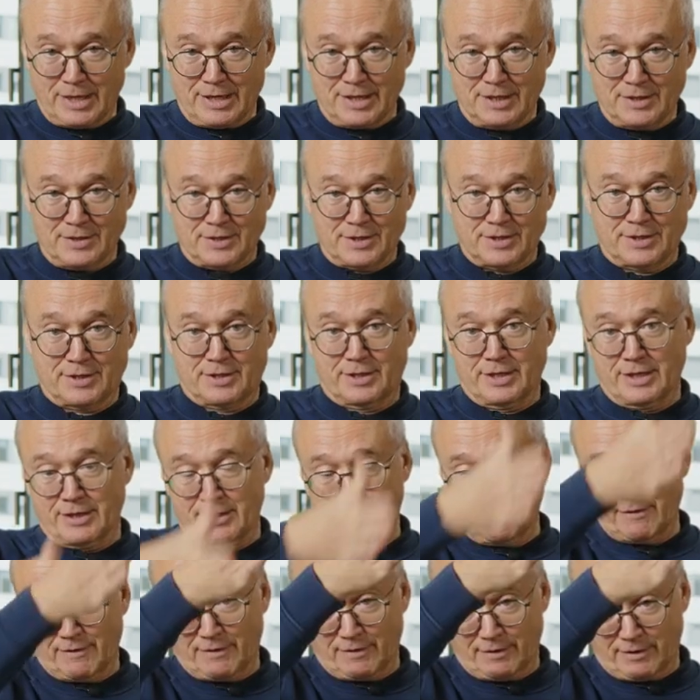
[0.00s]
is
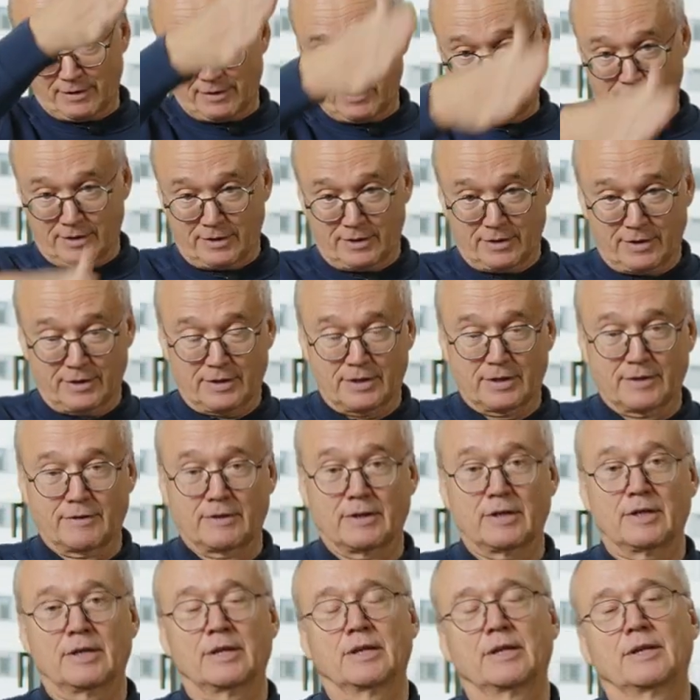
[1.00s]
the
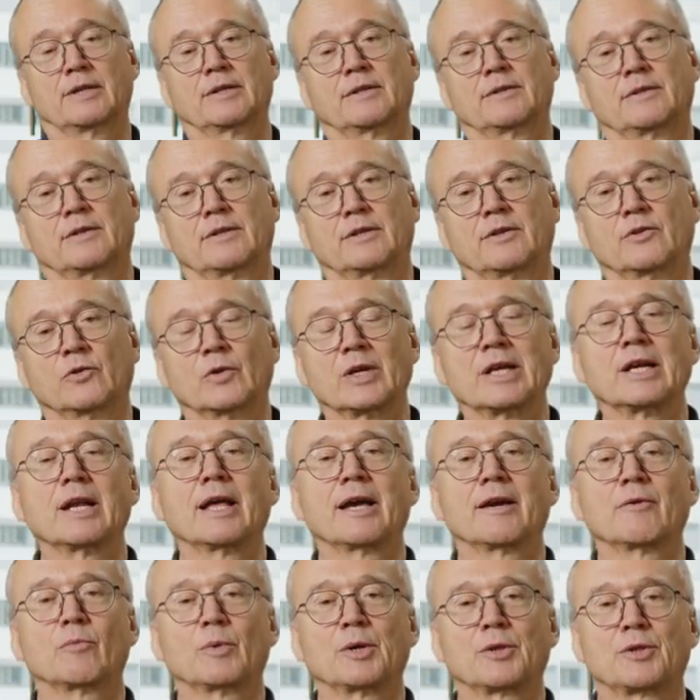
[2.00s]

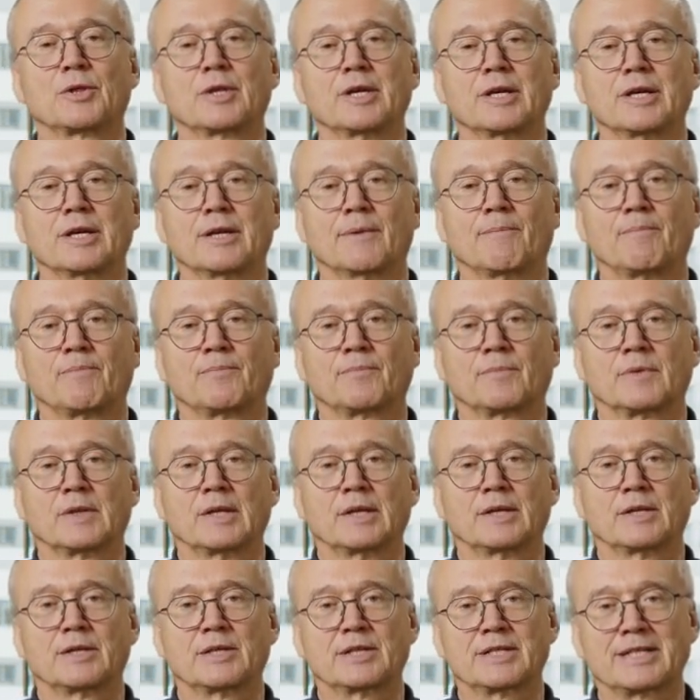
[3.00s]
relay with the
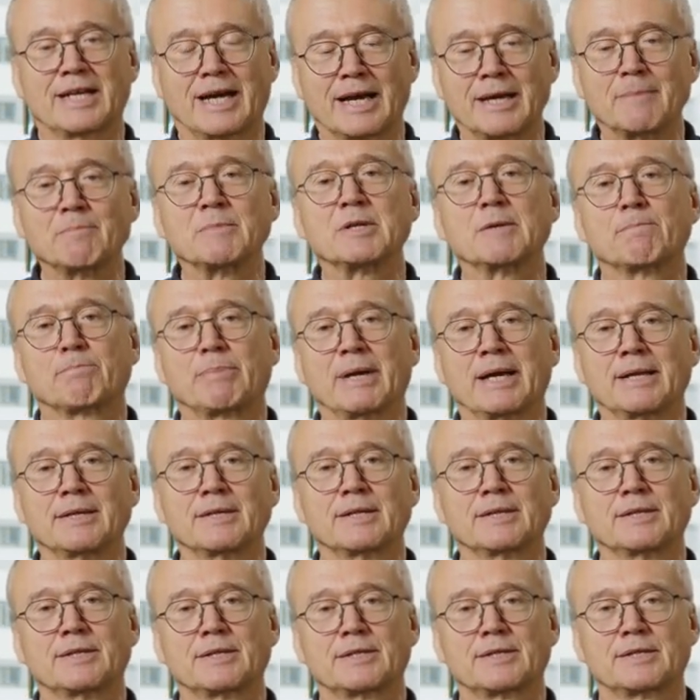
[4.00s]

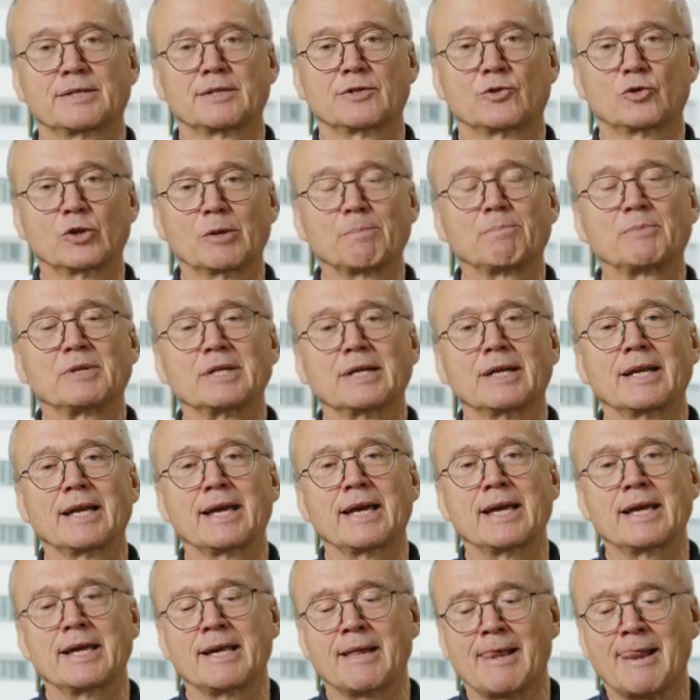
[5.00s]
time-dependent trip
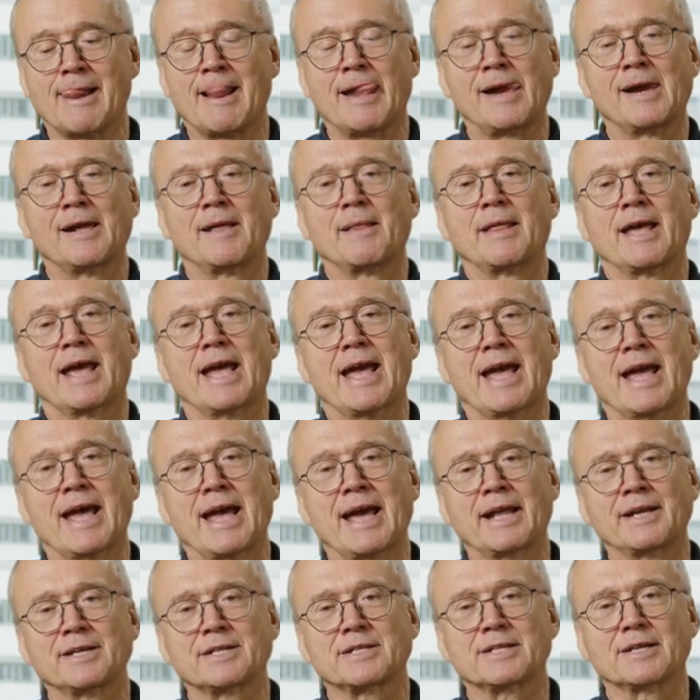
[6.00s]
delay.
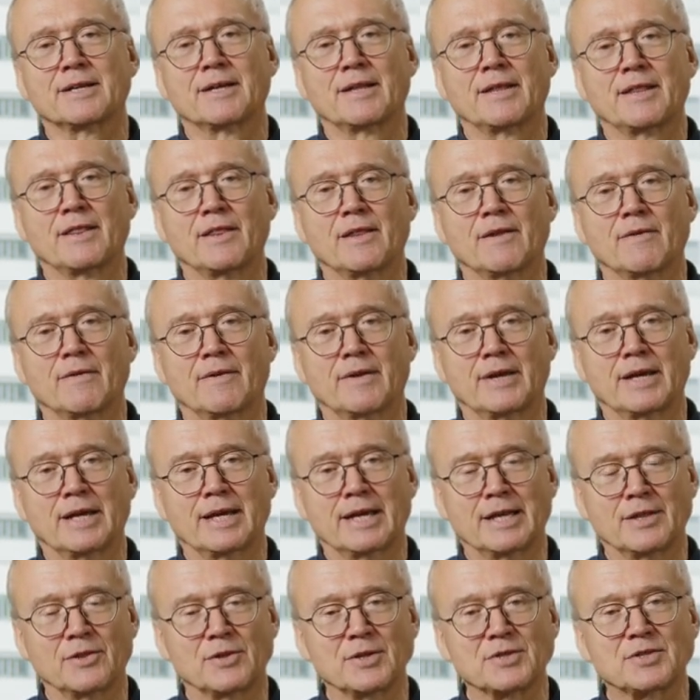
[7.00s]
And
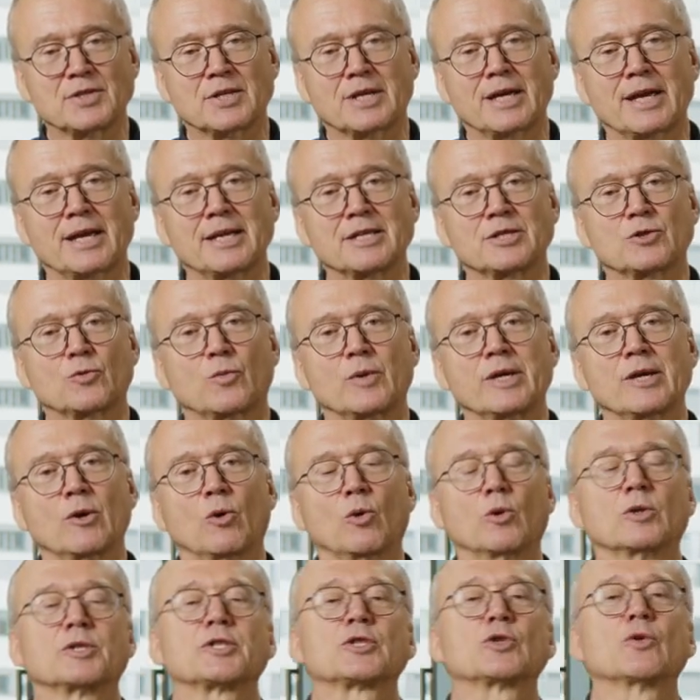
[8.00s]
in this case, we
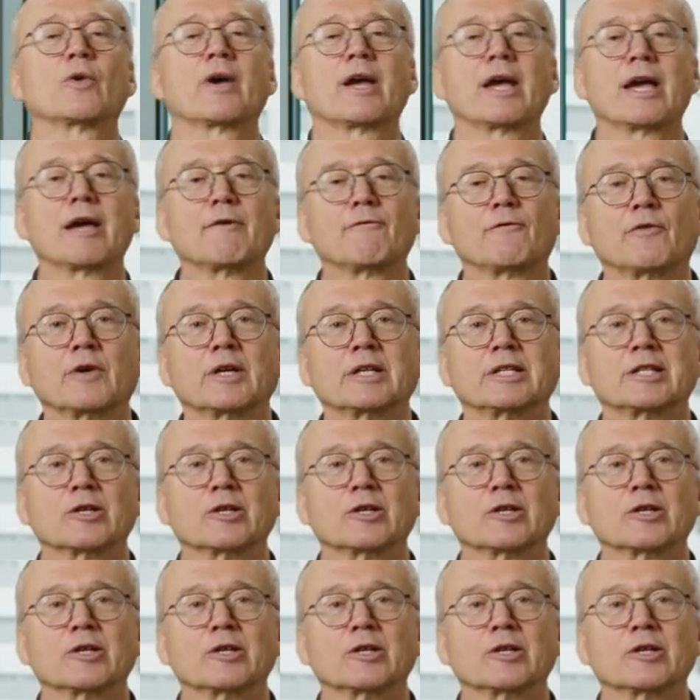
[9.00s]
also have a